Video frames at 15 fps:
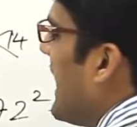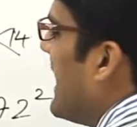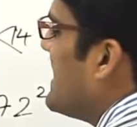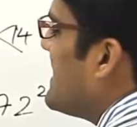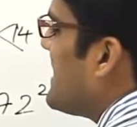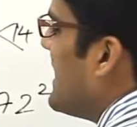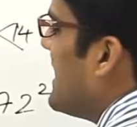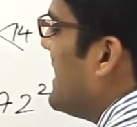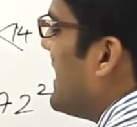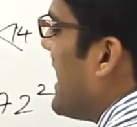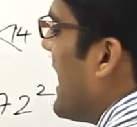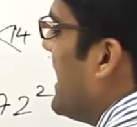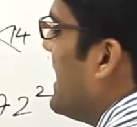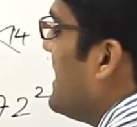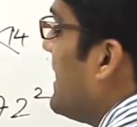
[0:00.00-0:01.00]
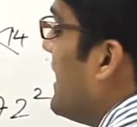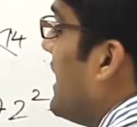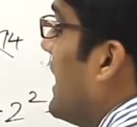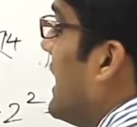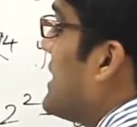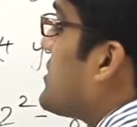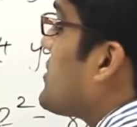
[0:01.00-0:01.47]
ends in
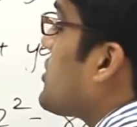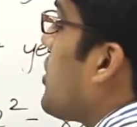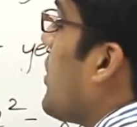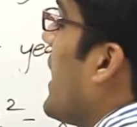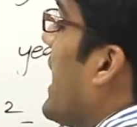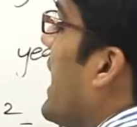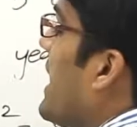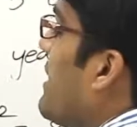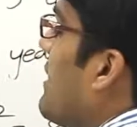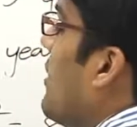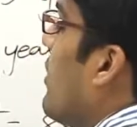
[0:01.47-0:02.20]
9, its square